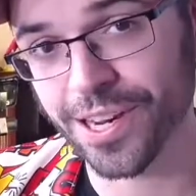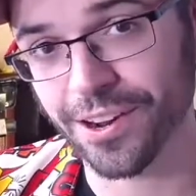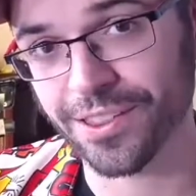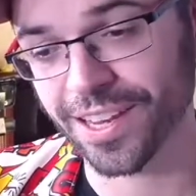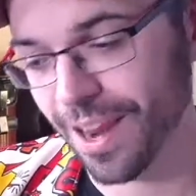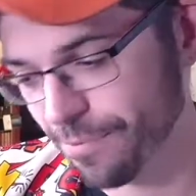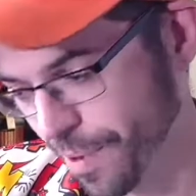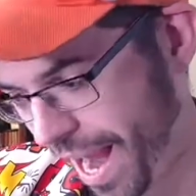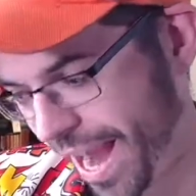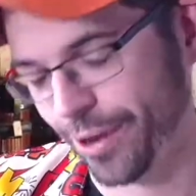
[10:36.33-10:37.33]
character that came
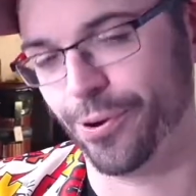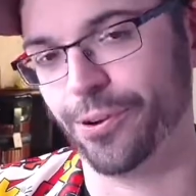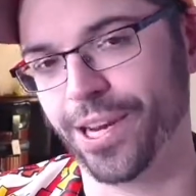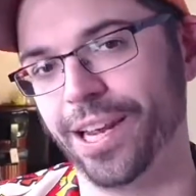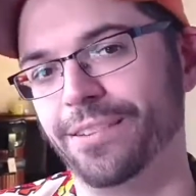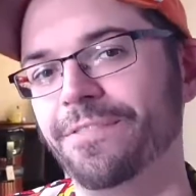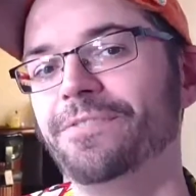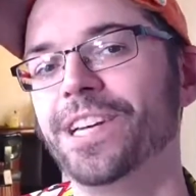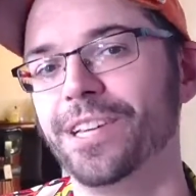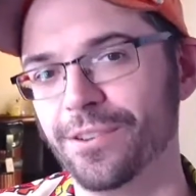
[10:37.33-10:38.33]
from an angrier kid
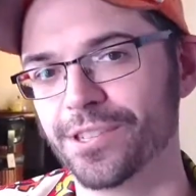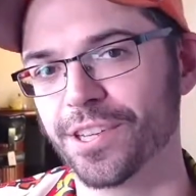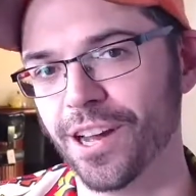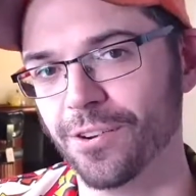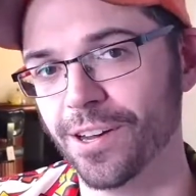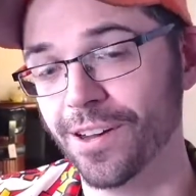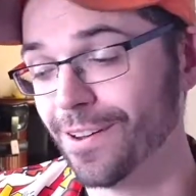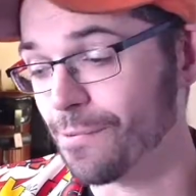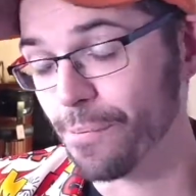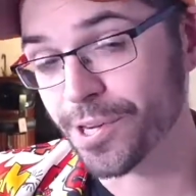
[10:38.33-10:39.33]
15 years ago.
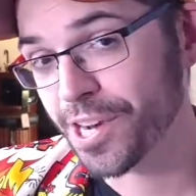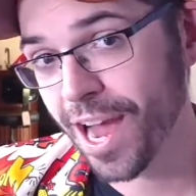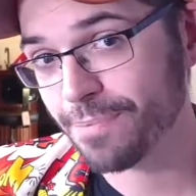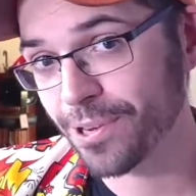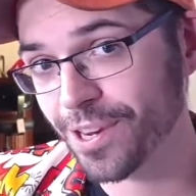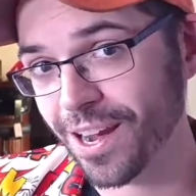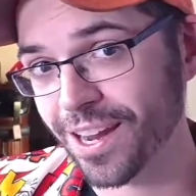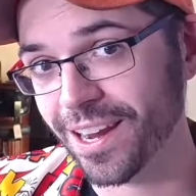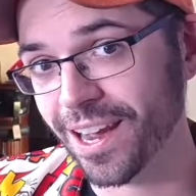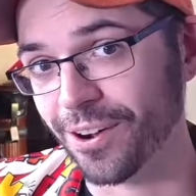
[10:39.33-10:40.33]
I'm a much happier
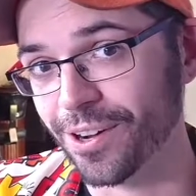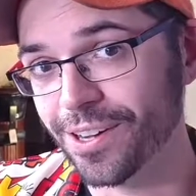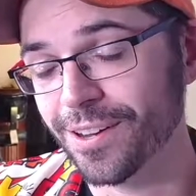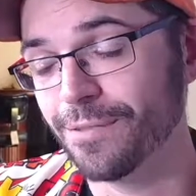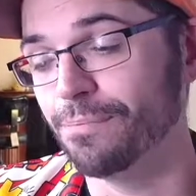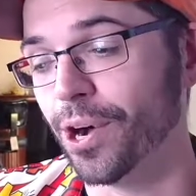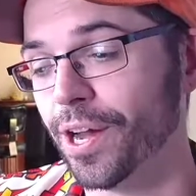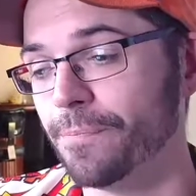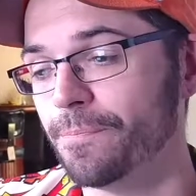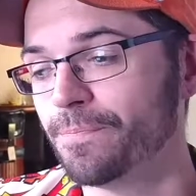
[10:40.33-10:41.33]
guy now,
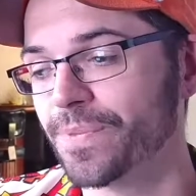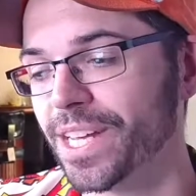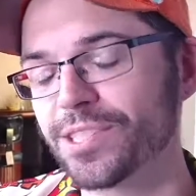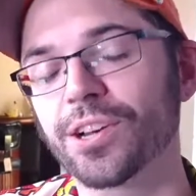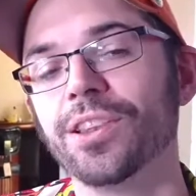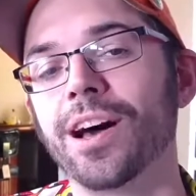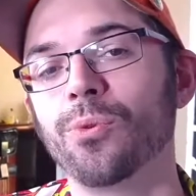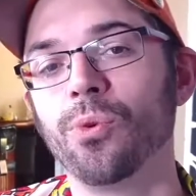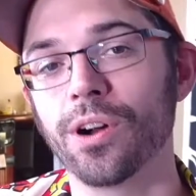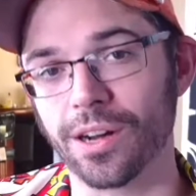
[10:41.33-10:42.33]
but that took a lot
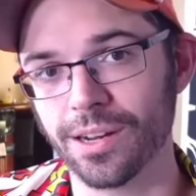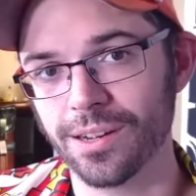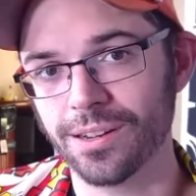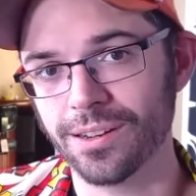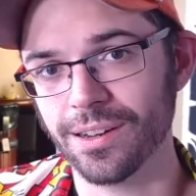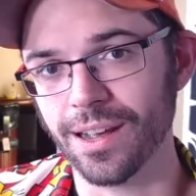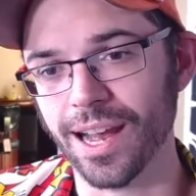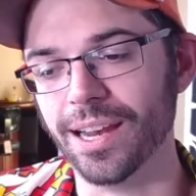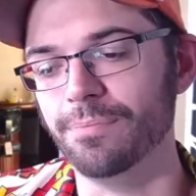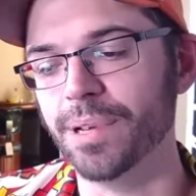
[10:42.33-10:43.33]
of work.
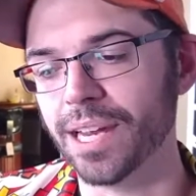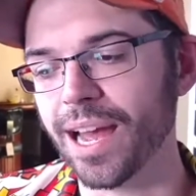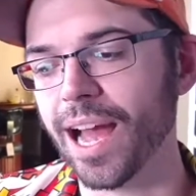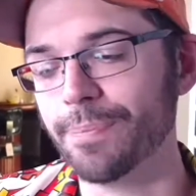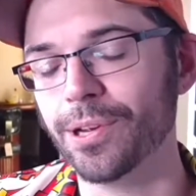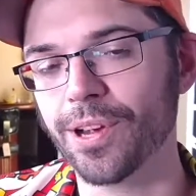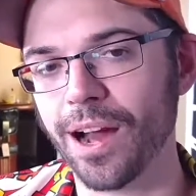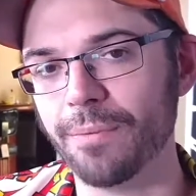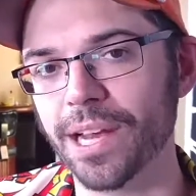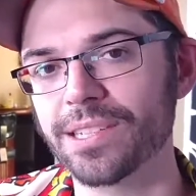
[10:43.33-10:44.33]
And being a happier
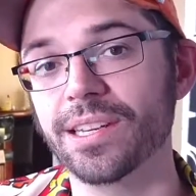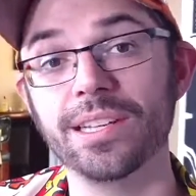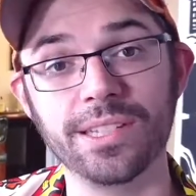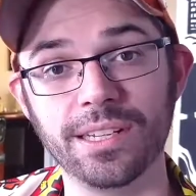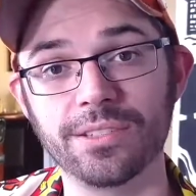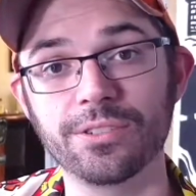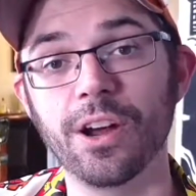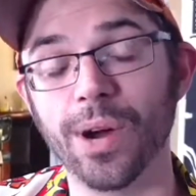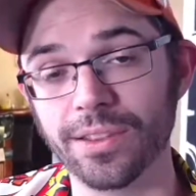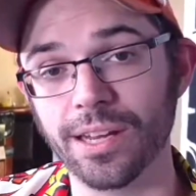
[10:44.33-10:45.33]
guy makes it easy to
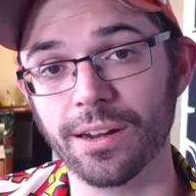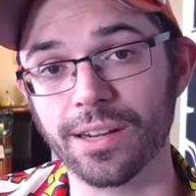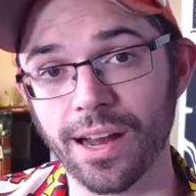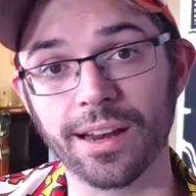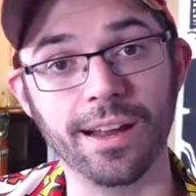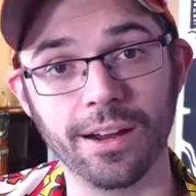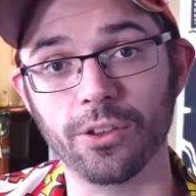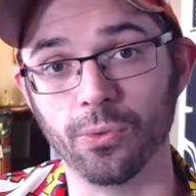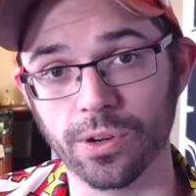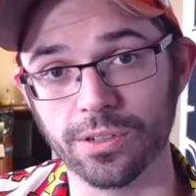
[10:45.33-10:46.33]
go out there and kind of
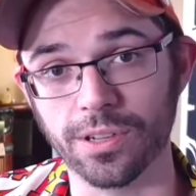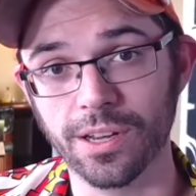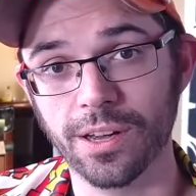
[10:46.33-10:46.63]
conquer the world.